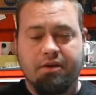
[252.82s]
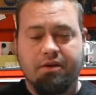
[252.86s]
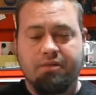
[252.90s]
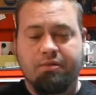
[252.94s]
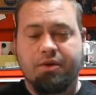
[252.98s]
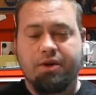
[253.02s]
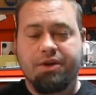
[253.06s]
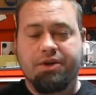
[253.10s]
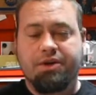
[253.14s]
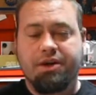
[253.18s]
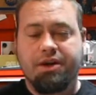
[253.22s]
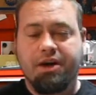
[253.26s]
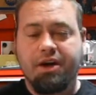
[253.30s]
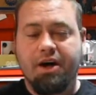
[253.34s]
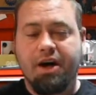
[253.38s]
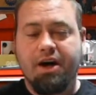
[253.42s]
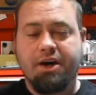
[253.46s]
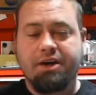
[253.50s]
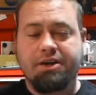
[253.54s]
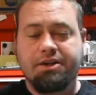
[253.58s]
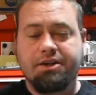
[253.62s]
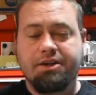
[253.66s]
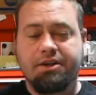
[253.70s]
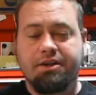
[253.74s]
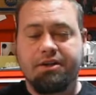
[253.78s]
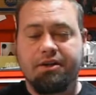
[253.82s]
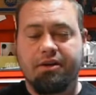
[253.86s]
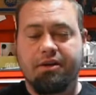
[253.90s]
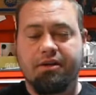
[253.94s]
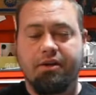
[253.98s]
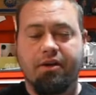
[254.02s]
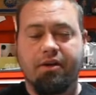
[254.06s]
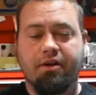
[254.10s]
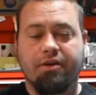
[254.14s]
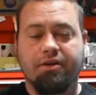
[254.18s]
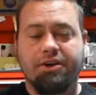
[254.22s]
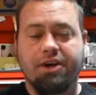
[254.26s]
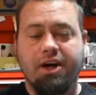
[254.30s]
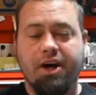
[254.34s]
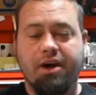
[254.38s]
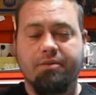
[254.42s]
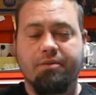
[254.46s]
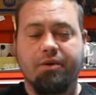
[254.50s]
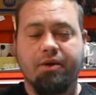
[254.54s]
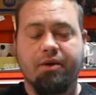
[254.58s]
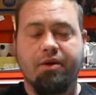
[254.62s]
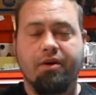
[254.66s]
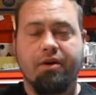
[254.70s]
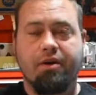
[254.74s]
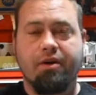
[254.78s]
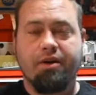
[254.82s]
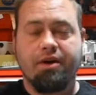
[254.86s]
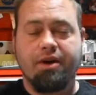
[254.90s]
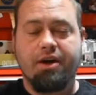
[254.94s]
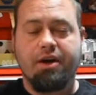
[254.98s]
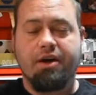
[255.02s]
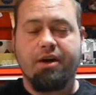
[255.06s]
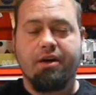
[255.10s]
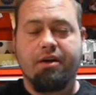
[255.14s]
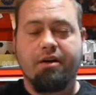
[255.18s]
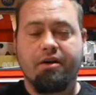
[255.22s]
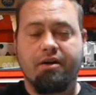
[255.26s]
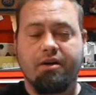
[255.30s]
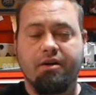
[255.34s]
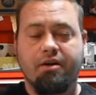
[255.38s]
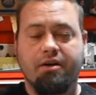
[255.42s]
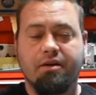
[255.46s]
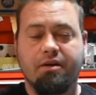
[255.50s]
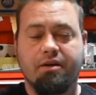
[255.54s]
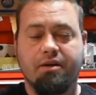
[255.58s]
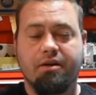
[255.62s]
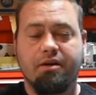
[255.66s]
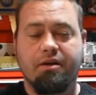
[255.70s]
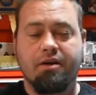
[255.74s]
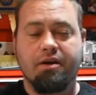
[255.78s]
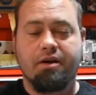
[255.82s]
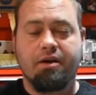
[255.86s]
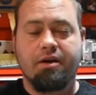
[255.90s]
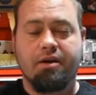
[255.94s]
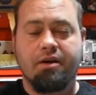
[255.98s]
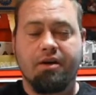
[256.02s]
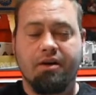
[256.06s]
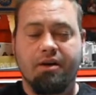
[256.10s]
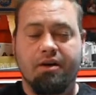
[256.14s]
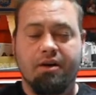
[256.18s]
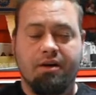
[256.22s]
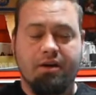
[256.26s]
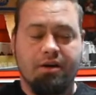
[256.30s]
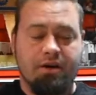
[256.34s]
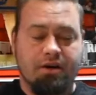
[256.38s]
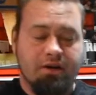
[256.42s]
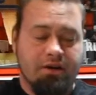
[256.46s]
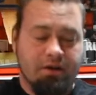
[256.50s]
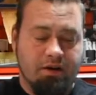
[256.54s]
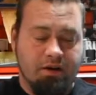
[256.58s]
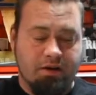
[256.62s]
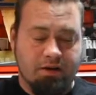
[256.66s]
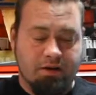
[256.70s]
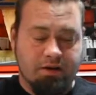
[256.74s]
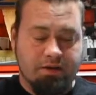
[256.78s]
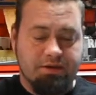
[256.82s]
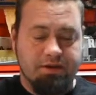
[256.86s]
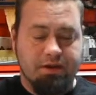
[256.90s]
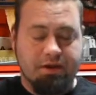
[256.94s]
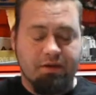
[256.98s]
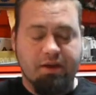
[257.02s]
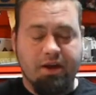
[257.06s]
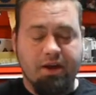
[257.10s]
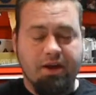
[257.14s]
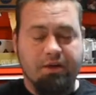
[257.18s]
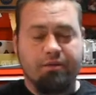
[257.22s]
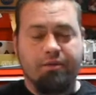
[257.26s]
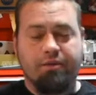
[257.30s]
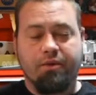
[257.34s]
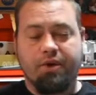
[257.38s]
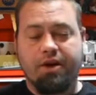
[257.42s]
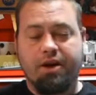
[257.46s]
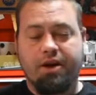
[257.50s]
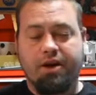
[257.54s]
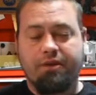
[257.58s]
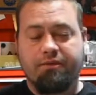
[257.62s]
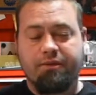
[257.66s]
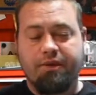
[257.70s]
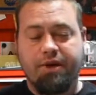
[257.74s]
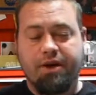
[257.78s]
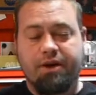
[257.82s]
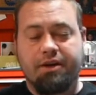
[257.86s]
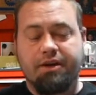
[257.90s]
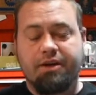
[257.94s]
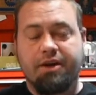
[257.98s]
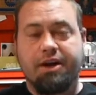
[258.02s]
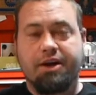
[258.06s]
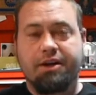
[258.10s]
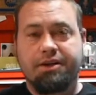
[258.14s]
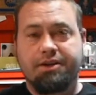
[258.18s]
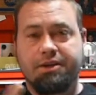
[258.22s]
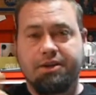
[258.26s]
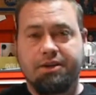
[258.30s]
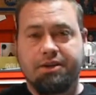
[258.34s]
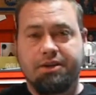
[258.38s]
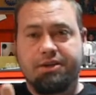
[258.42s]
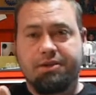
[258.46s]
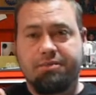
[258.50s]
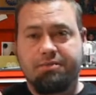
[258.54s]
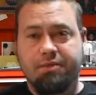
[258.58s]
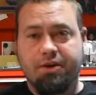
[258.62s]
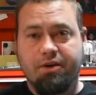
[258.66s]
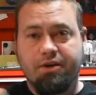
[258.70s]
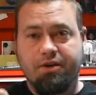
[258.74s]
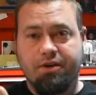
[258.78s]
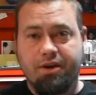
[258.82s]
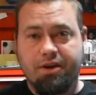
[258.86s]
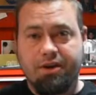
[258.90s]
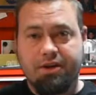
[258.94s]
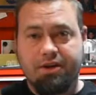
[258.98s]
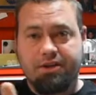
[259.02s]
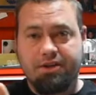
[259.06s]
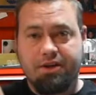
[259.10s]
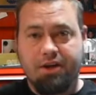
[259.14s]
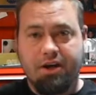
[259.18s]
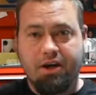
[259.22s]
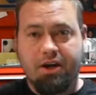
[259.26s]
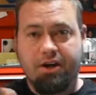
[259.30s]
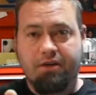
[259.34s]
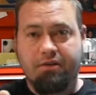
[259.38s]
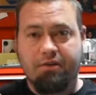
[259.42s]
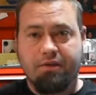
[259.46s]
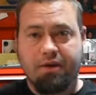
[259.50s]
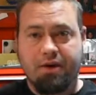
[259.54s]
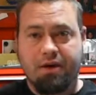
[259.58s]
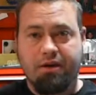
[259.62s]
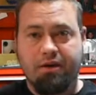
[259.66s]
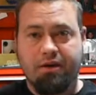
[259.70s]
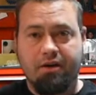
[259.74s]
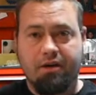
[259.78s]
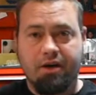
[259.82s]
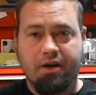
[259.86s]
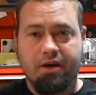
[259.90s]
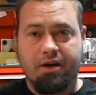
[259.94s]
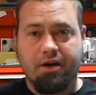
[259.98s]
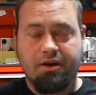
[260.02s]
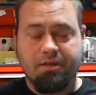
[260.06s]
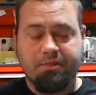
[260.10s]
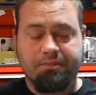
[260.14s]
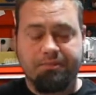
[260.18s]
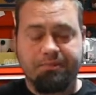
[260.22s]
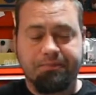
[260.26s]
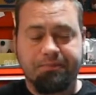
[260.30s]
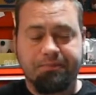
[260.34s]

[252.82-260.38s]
puts a nice little taper on there, so that we're going to fit nice and smooth inside of our,